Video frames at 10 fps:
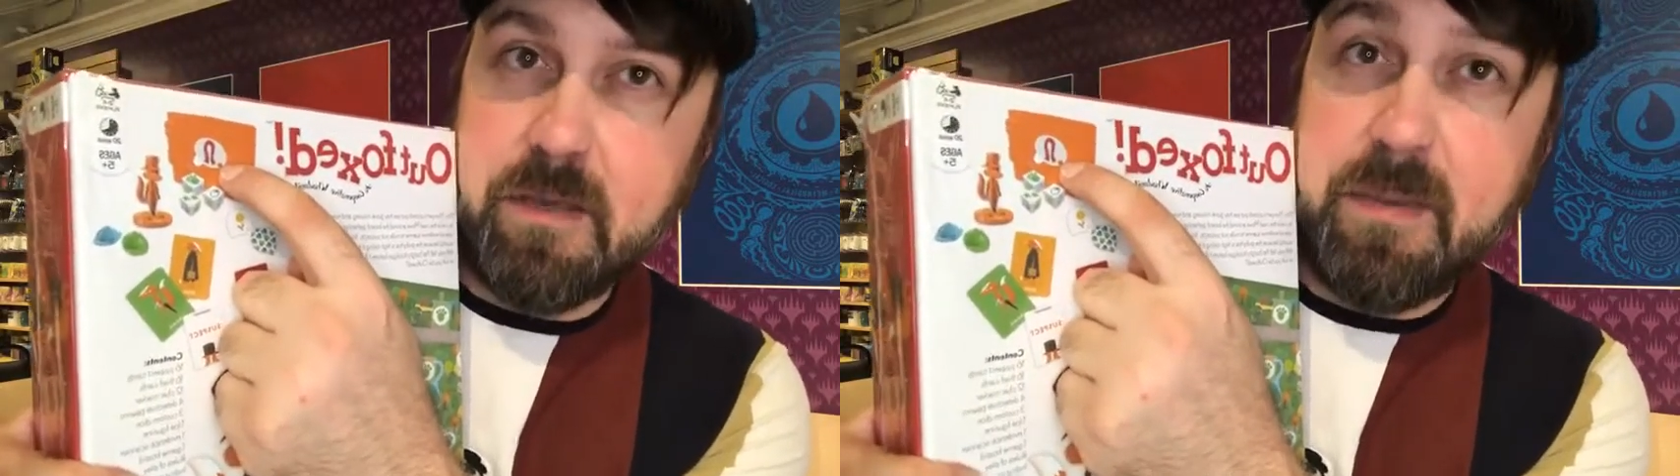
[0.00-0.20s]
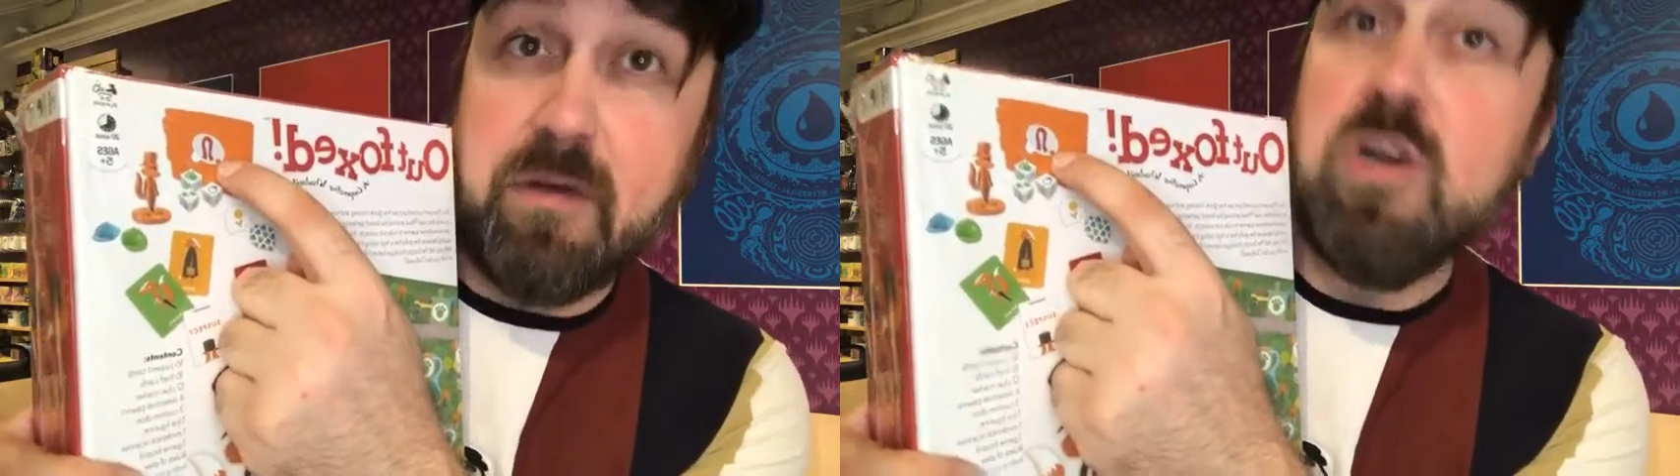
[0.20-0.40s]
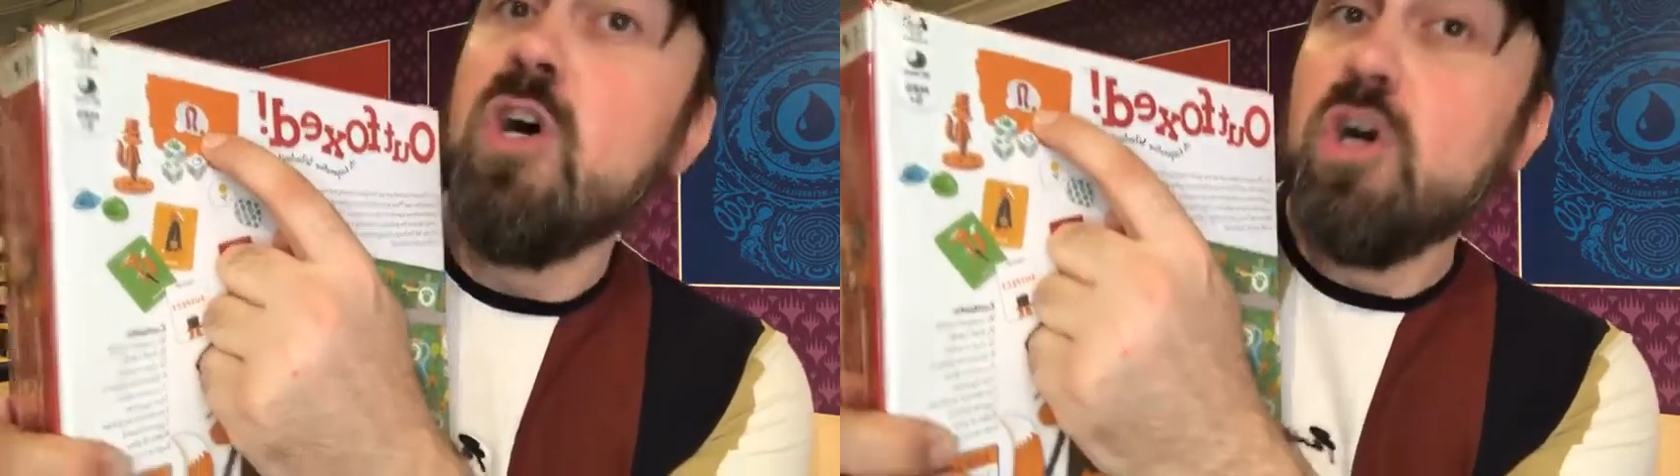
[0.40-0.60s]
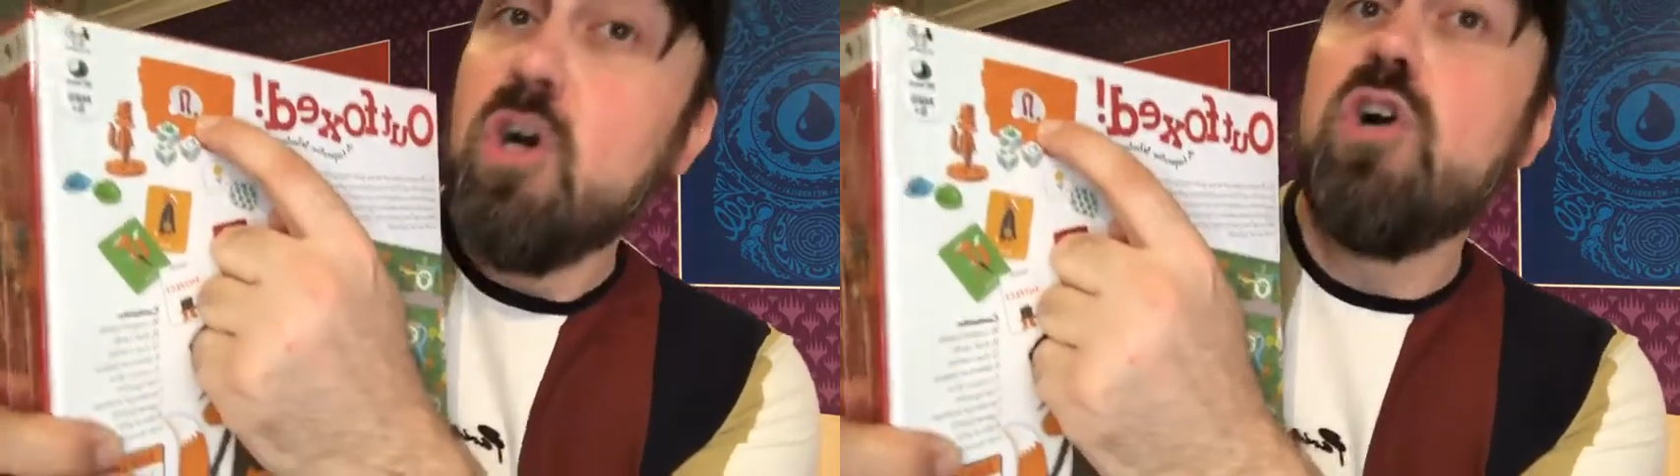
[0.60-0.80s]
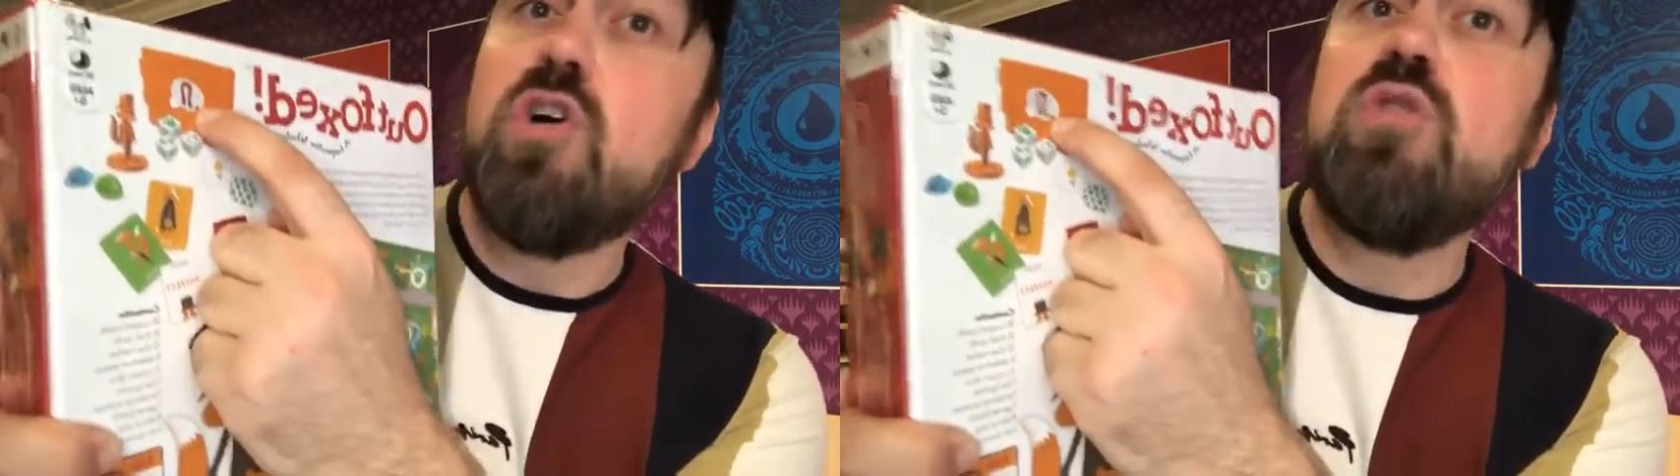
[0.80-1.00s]
about
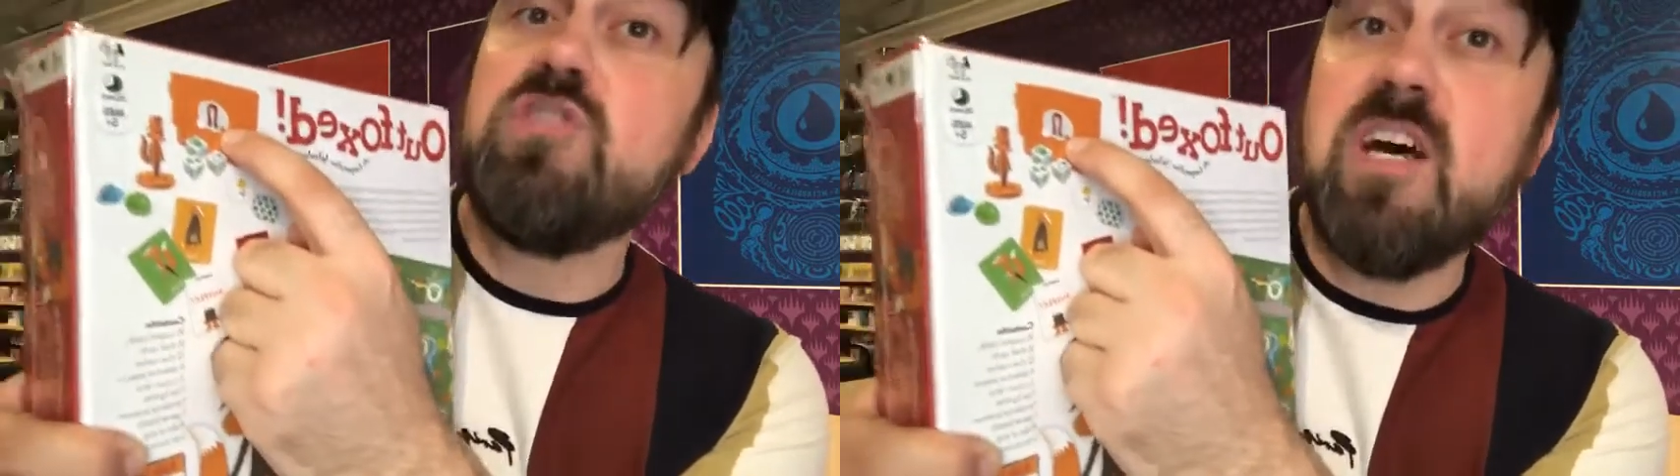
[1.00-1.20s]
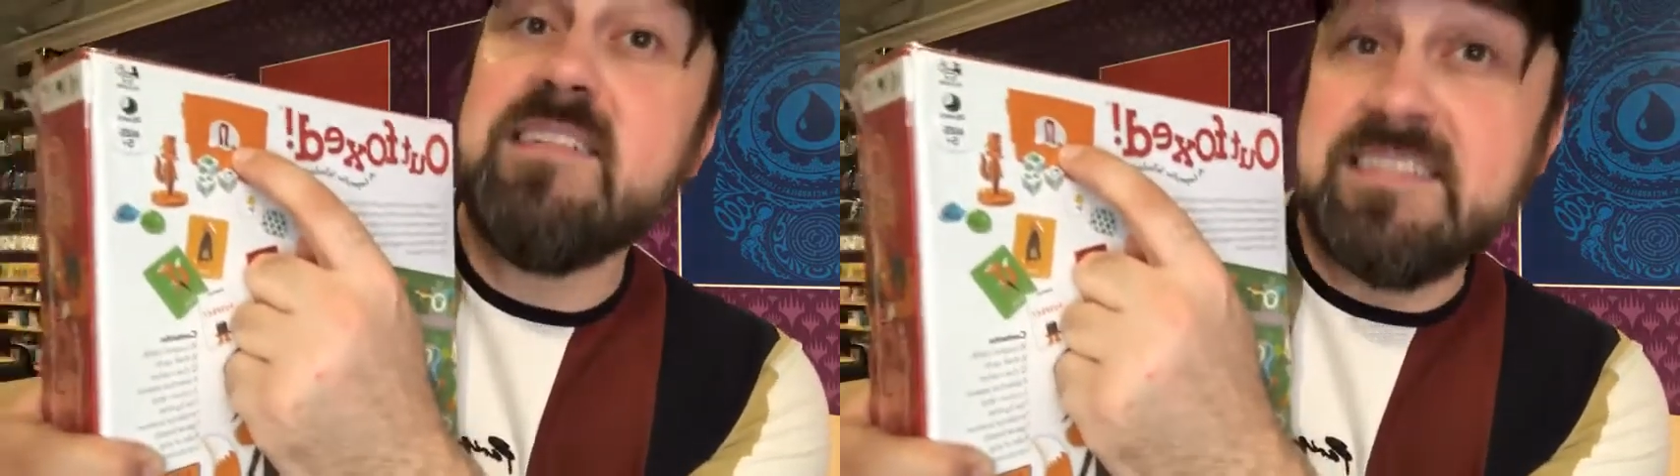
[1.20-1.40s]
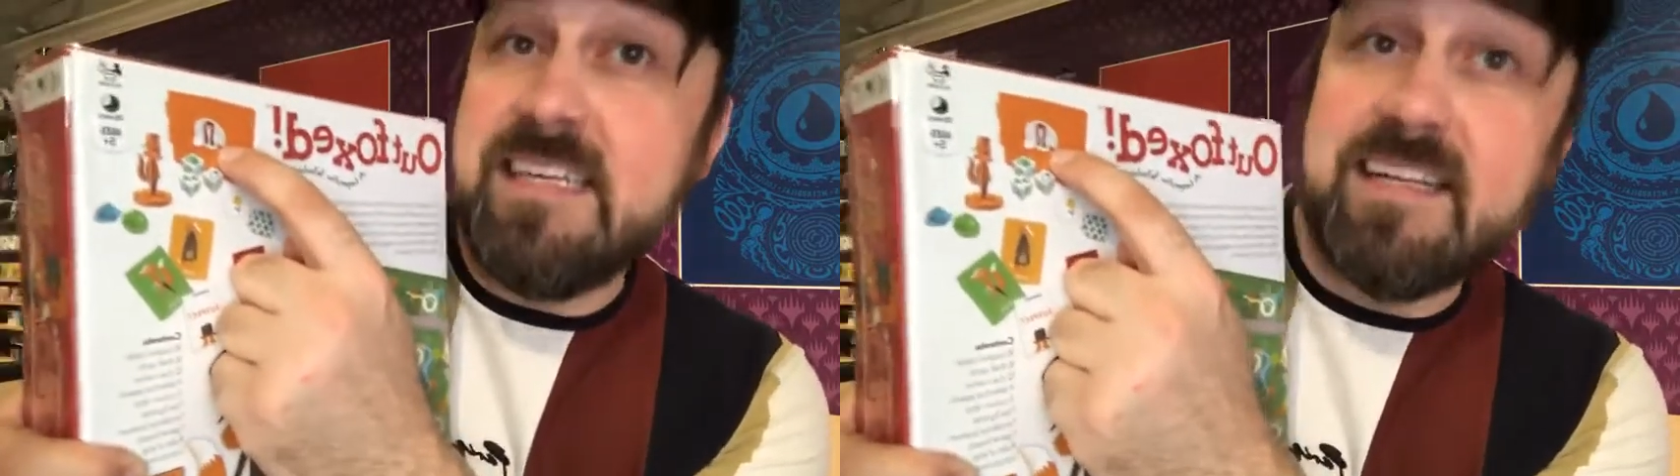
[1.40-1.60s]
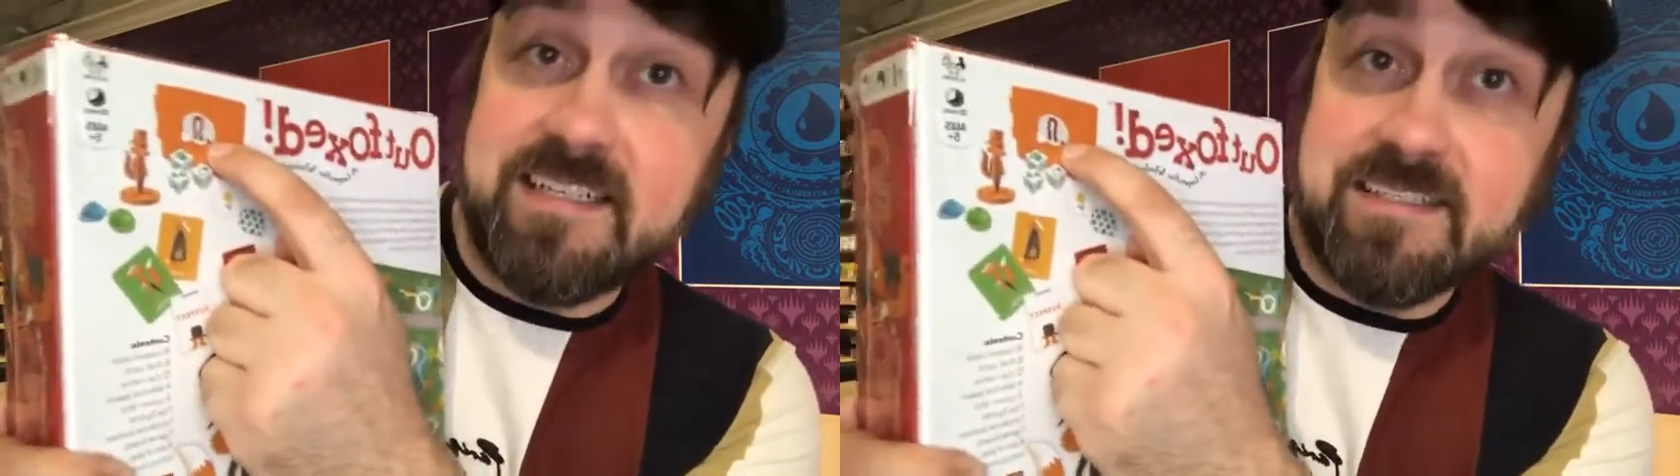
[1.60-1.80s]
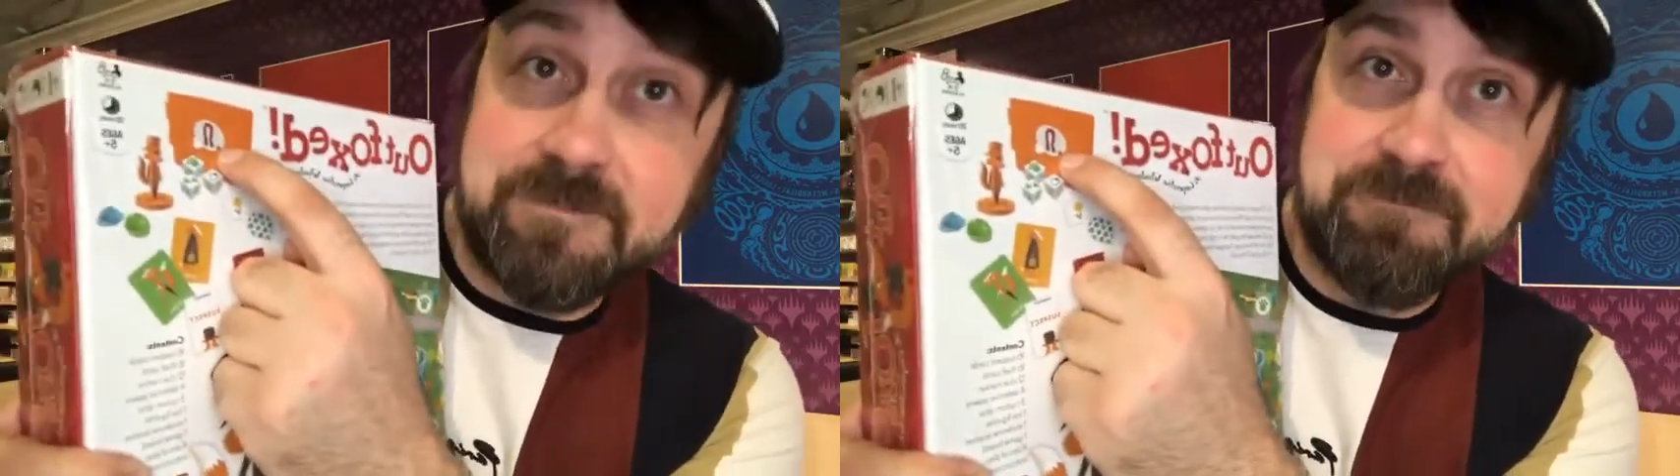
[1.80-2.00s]
who done did
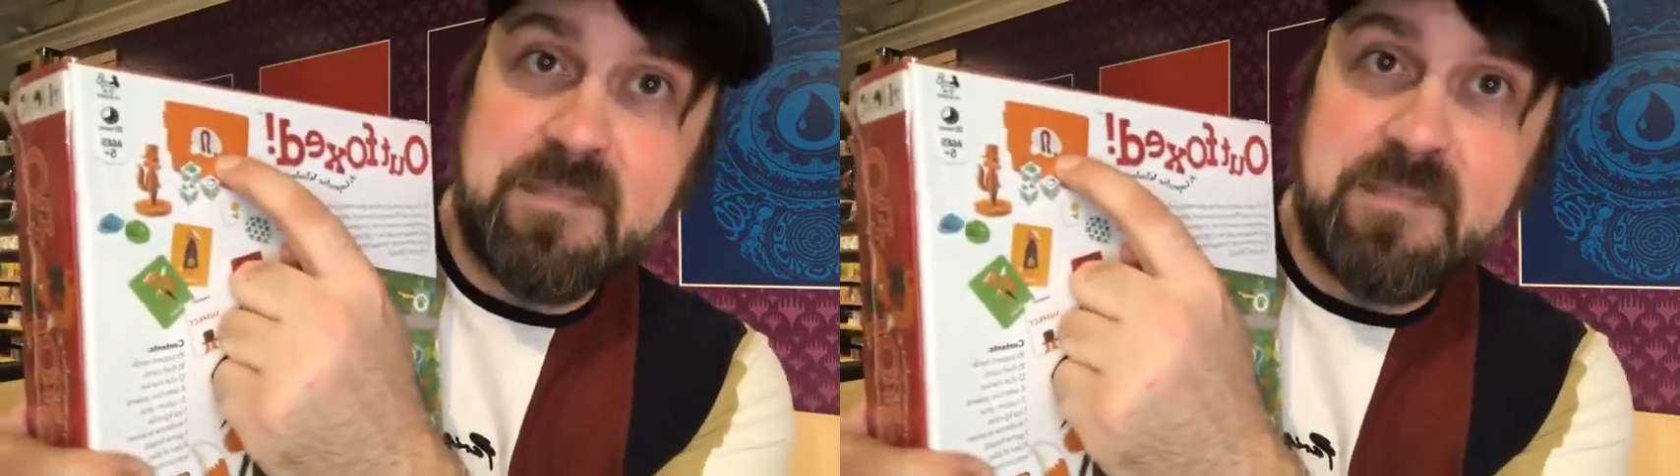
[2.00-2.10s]
it.